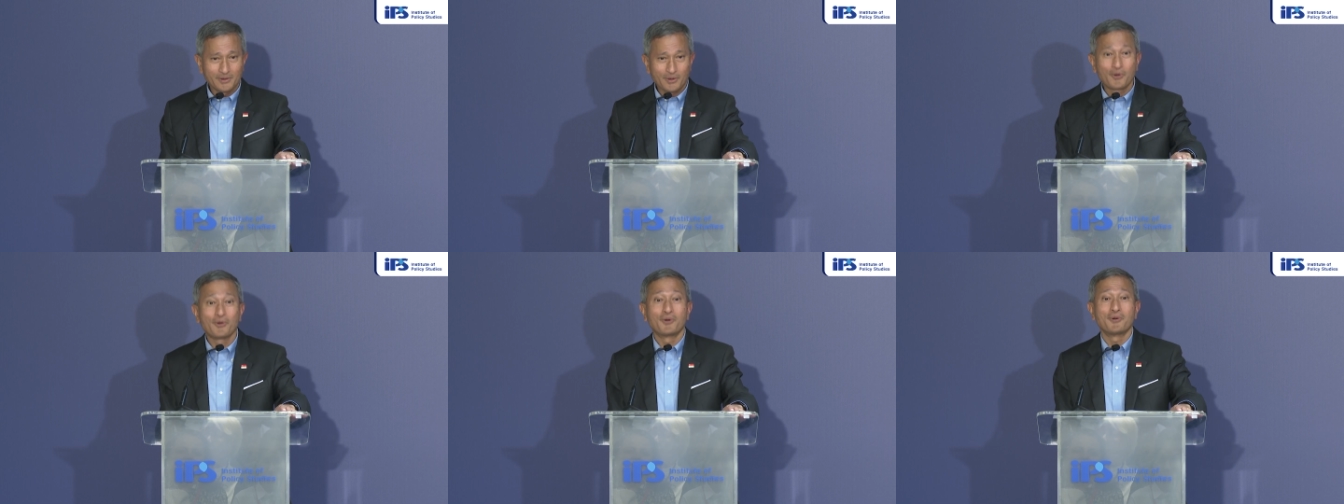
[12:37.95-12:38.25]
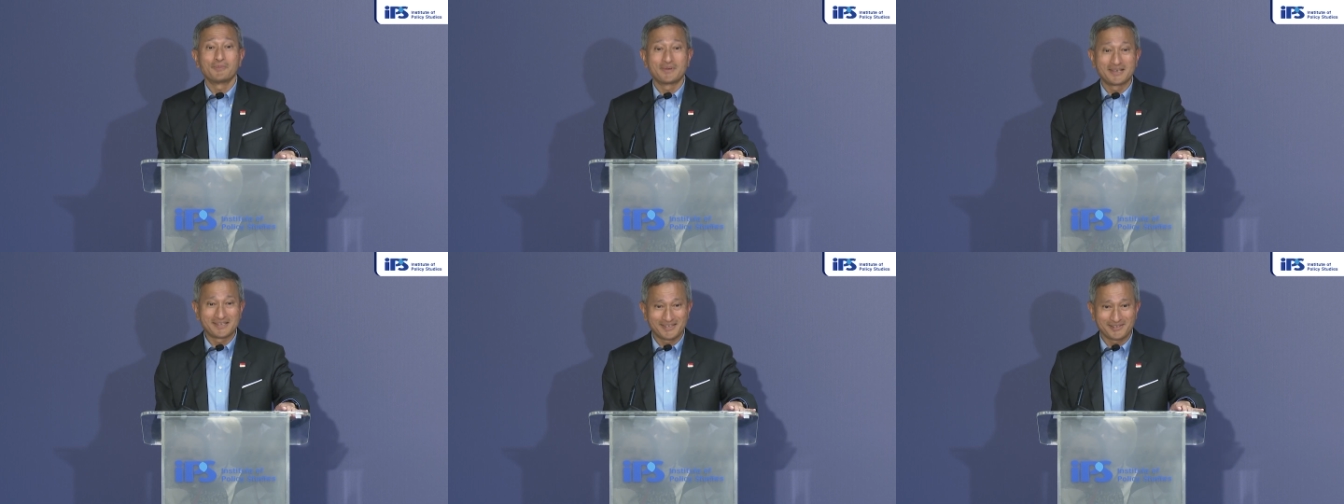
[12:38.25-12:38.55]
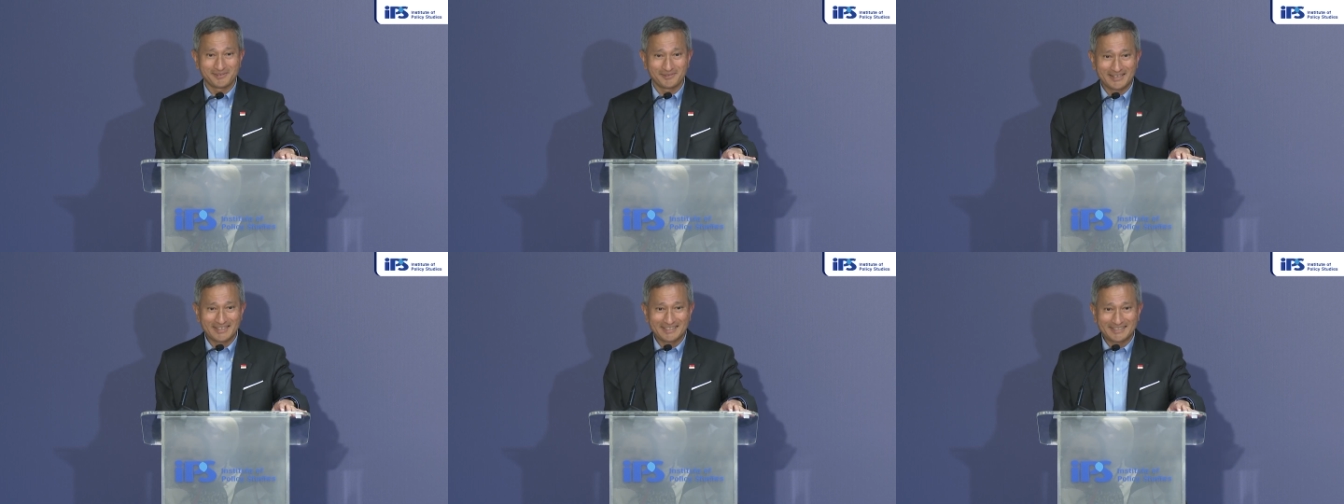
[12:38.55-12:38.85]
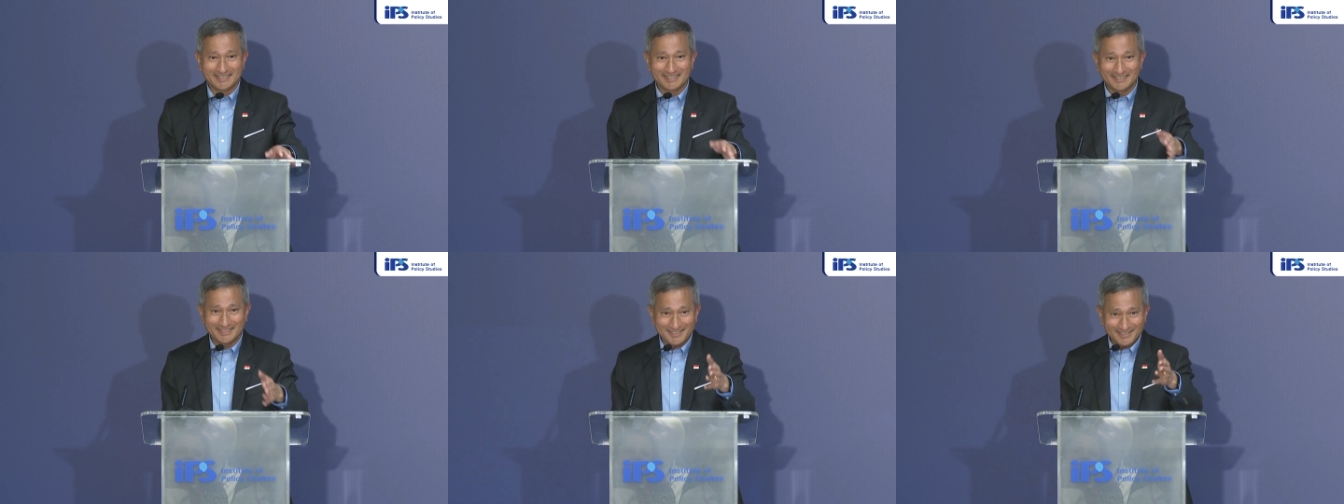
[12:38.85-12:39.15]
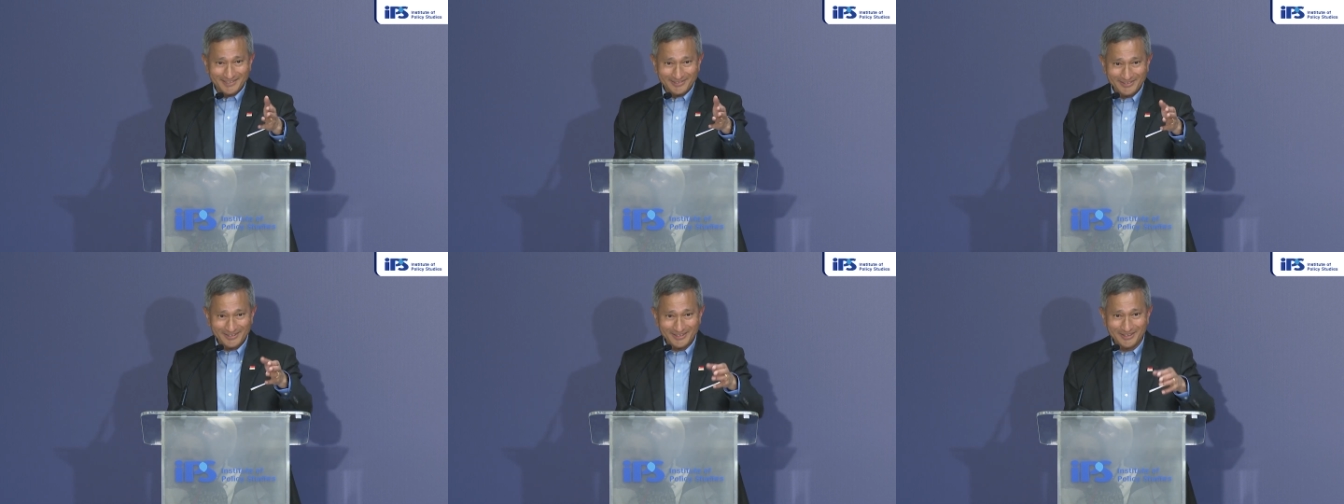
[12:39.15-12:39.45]
commiserated
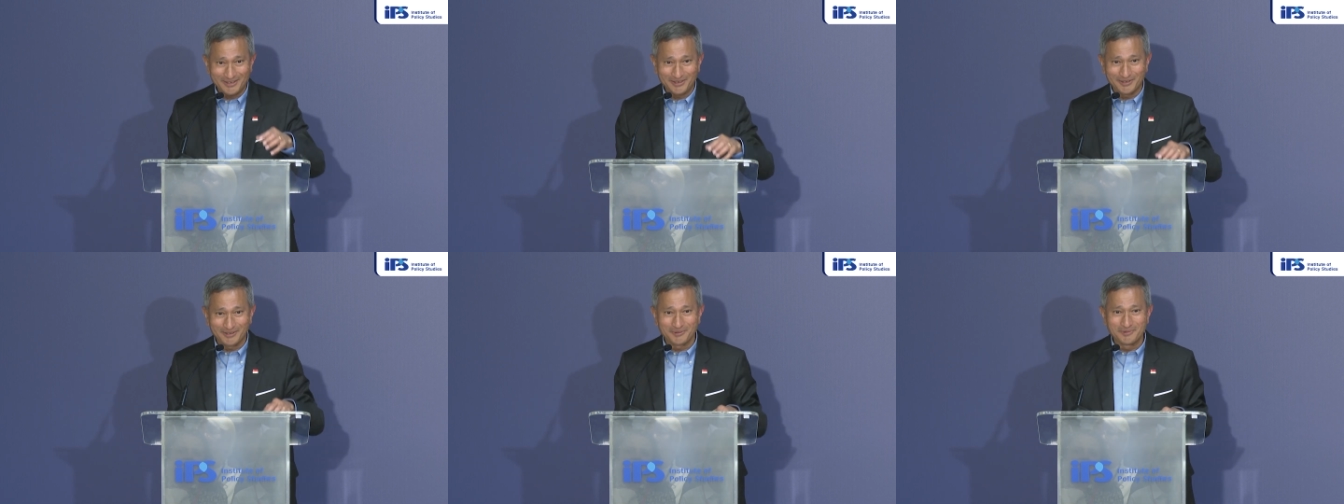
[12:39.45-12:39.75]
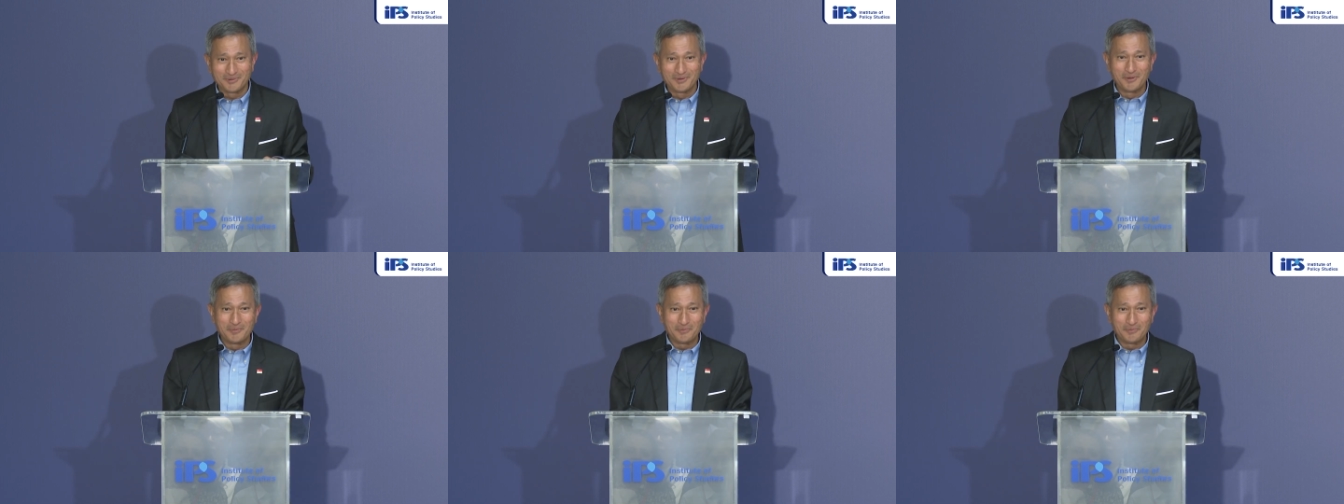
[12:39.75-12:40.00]
during your